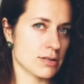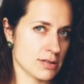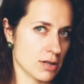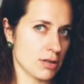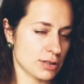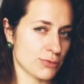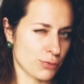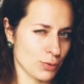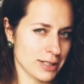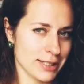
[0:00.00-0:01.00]
solid
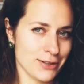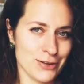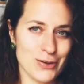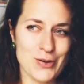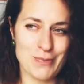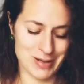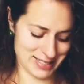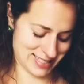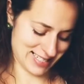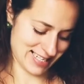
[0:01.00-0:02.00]
fully, you know,
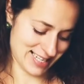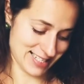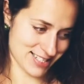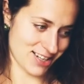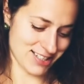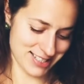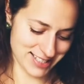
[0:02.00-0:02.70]
but solid.